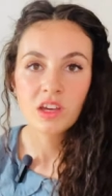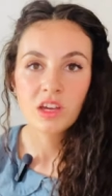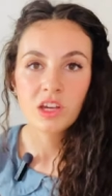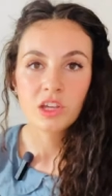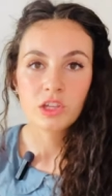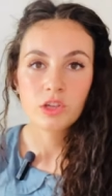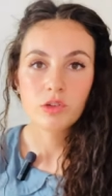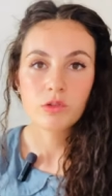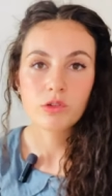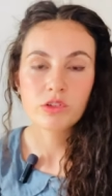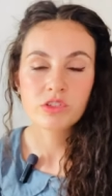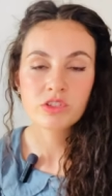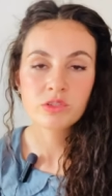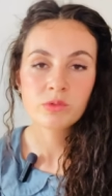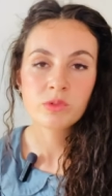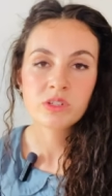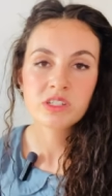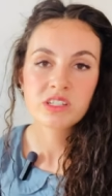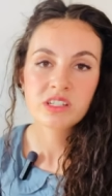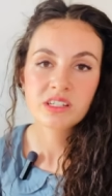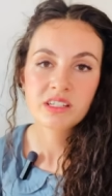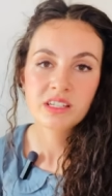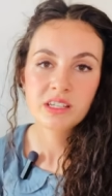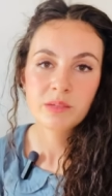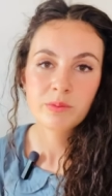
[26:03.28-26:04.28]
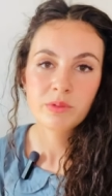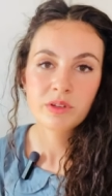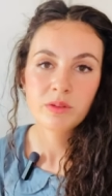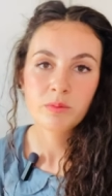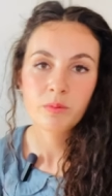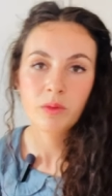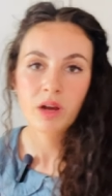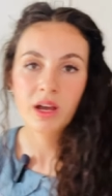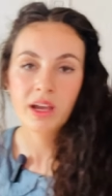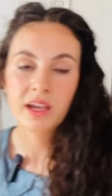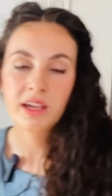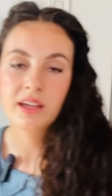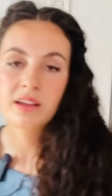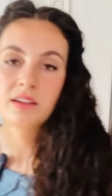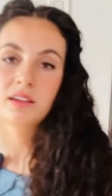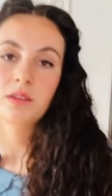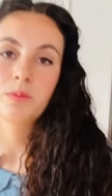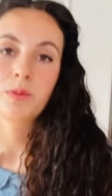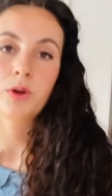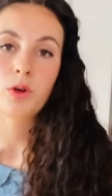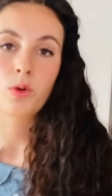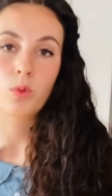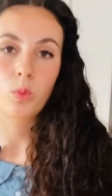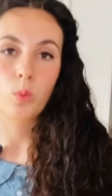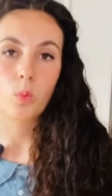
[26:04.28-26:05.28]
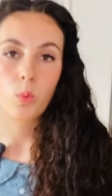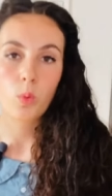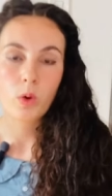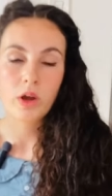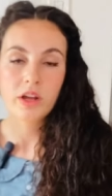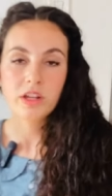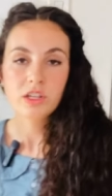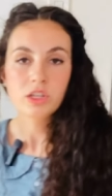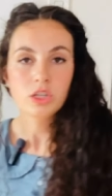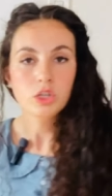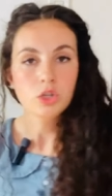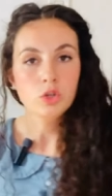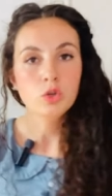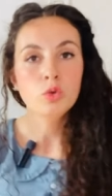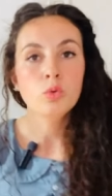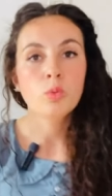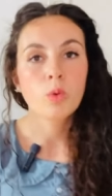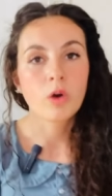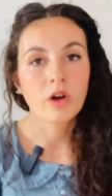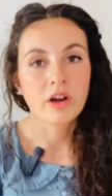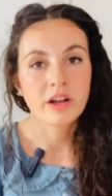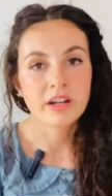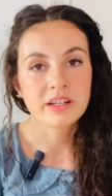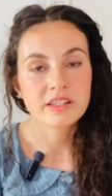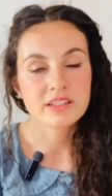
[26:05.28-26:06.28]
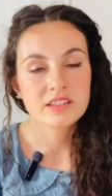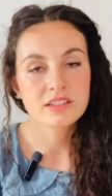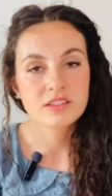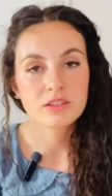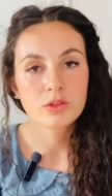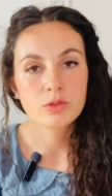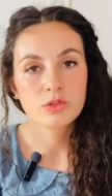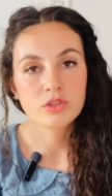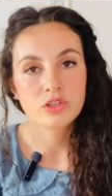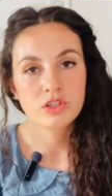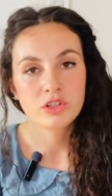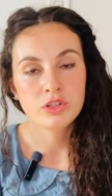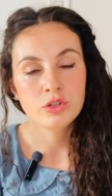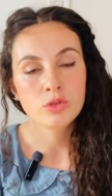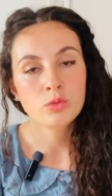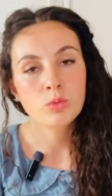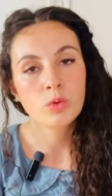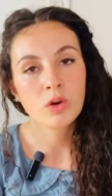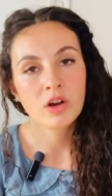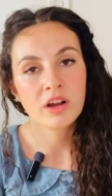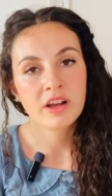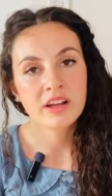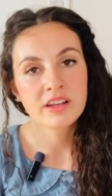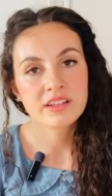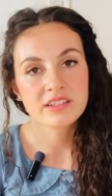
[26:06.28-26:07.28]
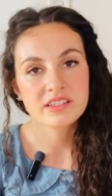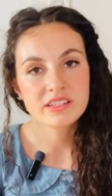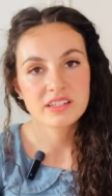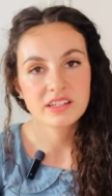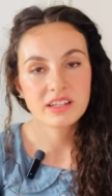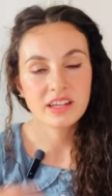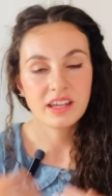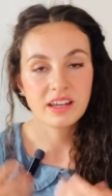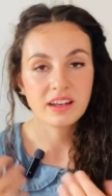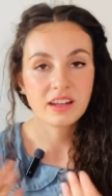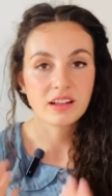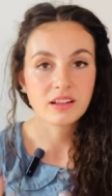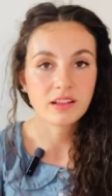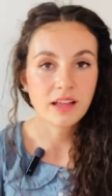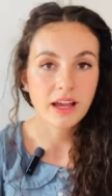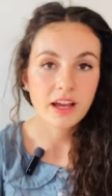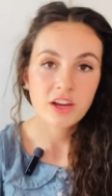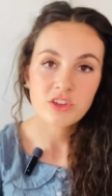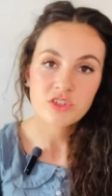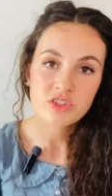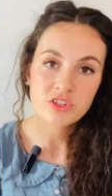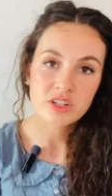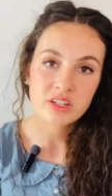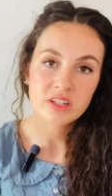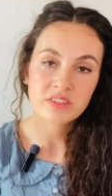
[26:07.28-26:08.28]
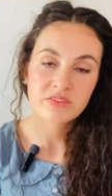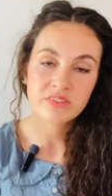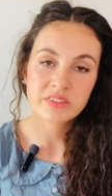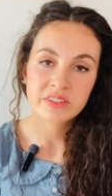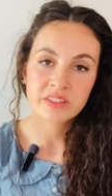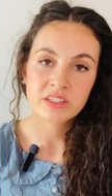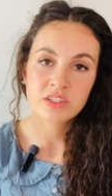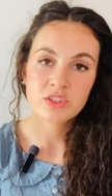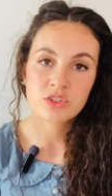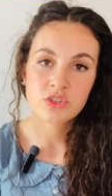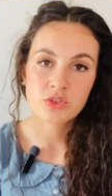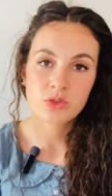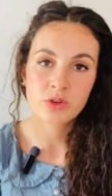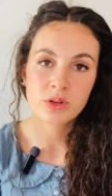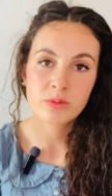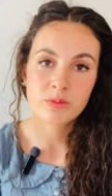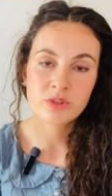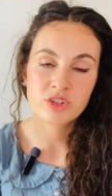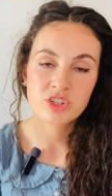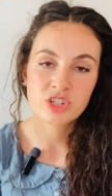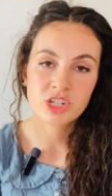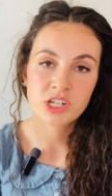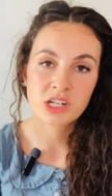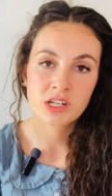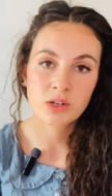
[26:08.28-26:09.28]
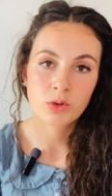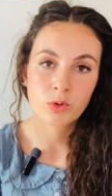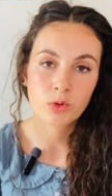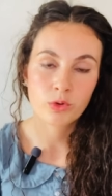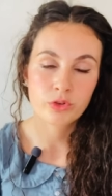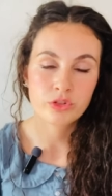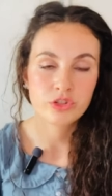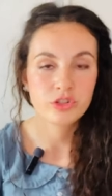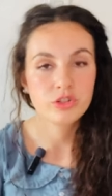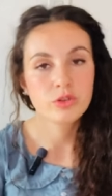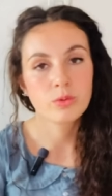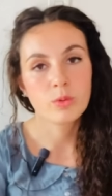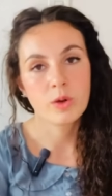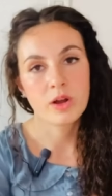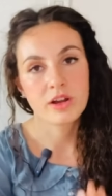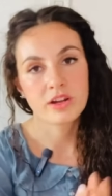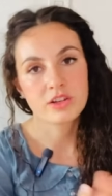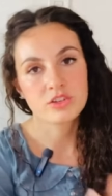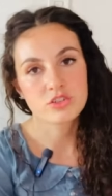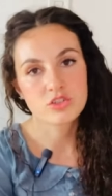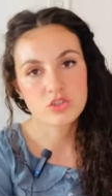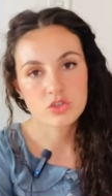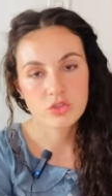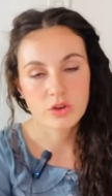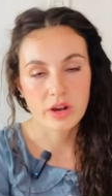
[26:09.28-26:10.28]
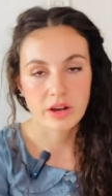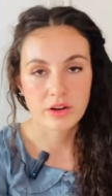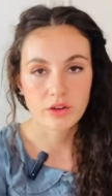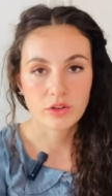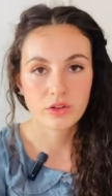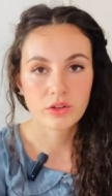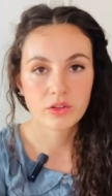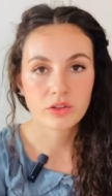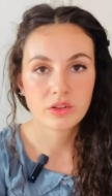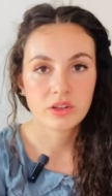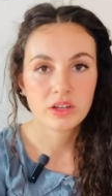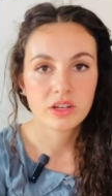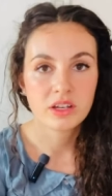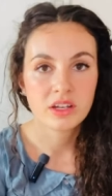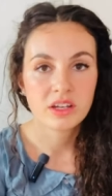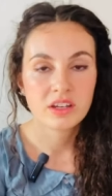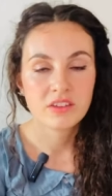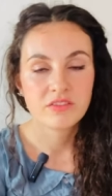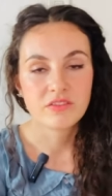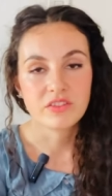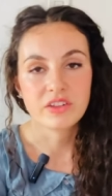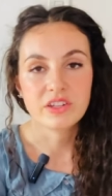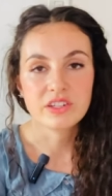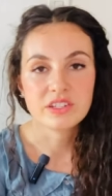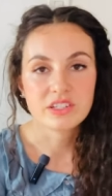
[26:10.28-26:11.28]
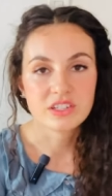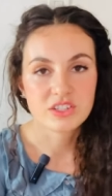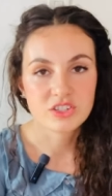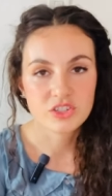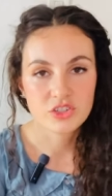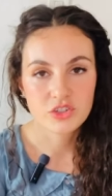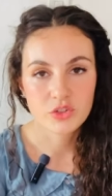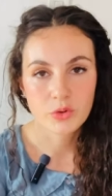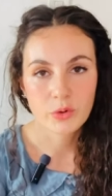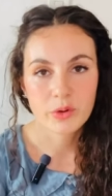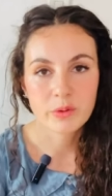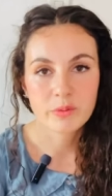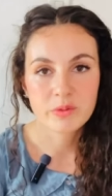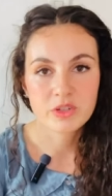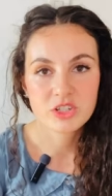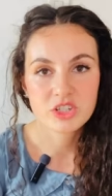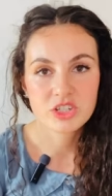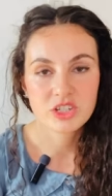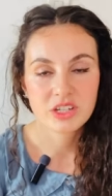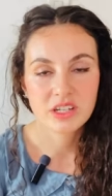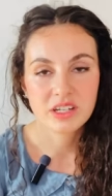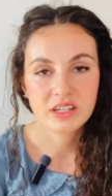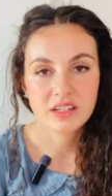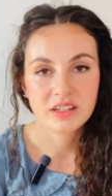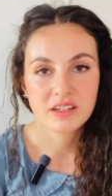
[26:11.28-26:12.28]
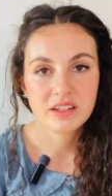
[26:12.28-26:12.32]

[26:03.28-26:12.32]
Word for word: You also want to keep in mind about what you want. So do you want an electric vintage sewing machine, or do you want a treadle vintage sewing machine?